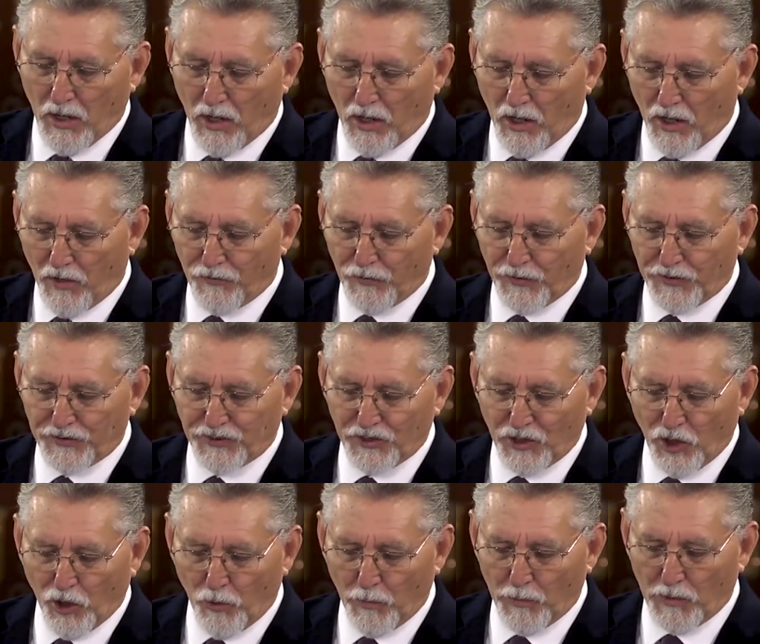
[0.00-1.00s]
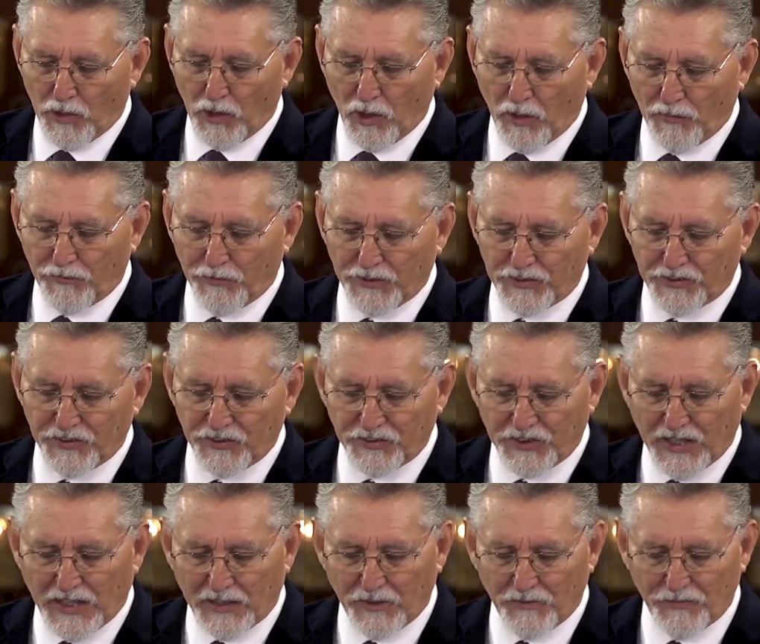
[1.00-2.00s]
offerings and whole burnt offerings and
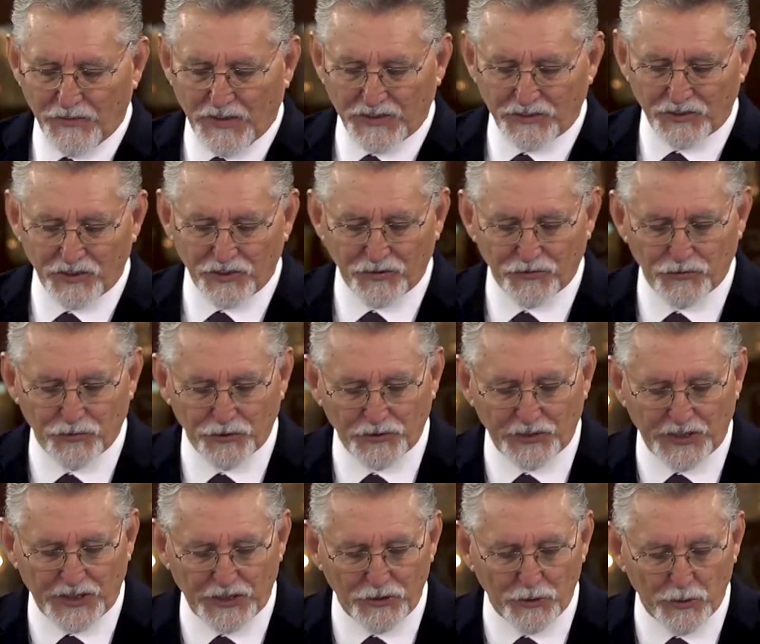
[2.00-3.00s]
sacrifices for sin